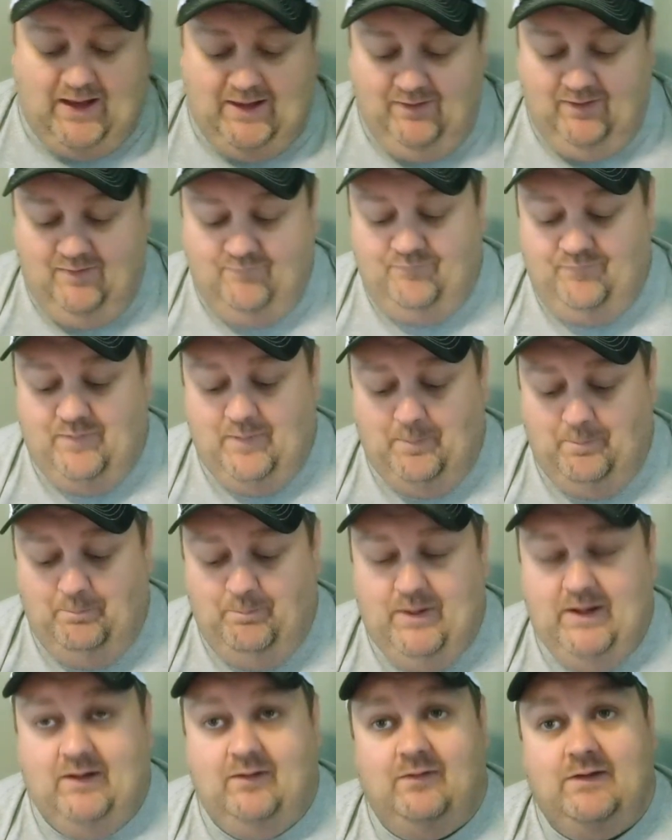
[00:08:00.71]
I love the
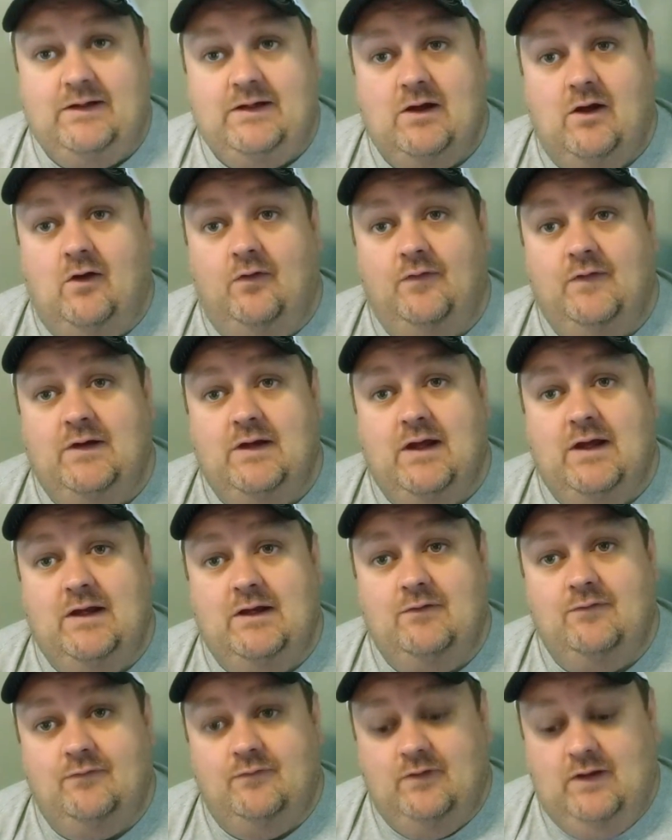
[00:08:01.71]
belly on the
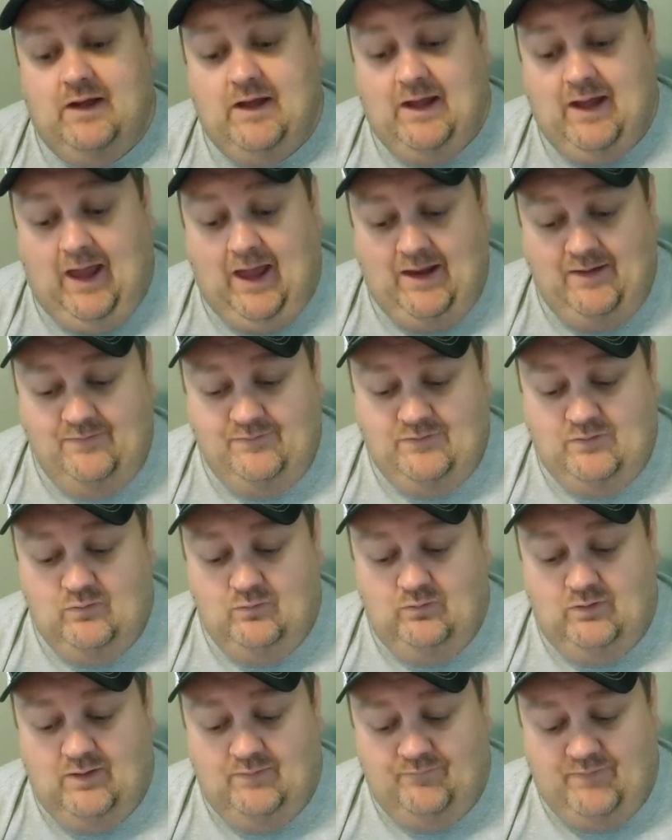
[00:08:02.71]
knife. I
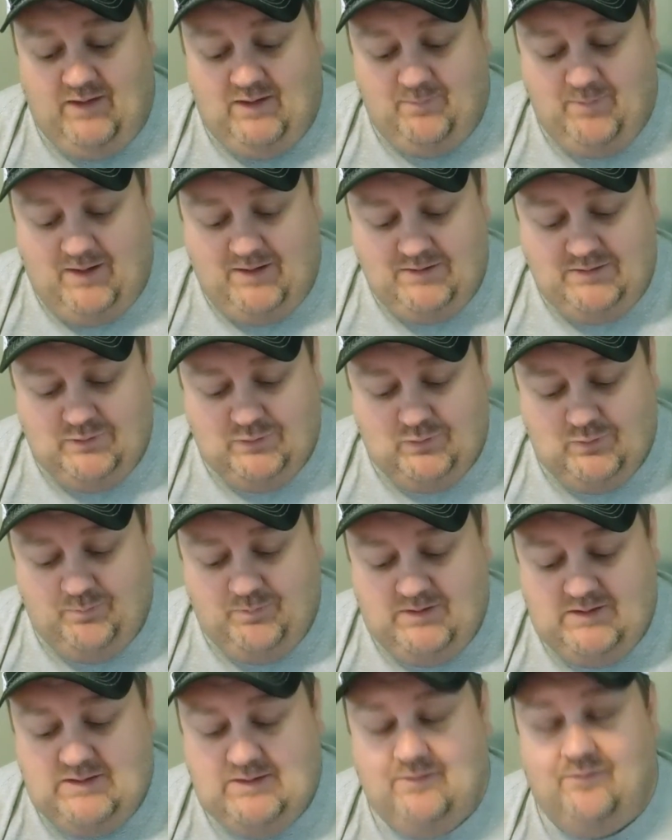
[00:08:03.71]
do love that about
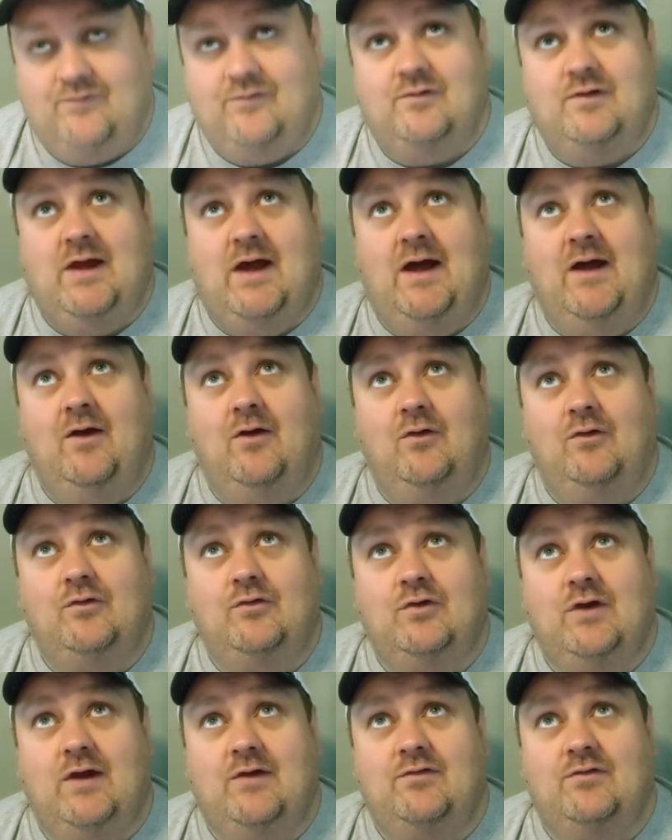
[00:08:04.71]
European style
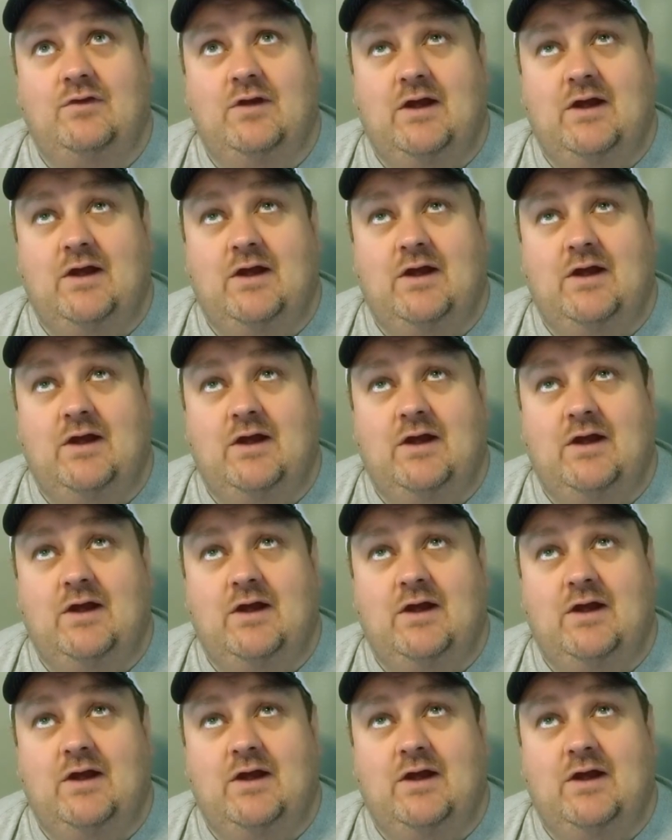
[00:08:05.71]
chef's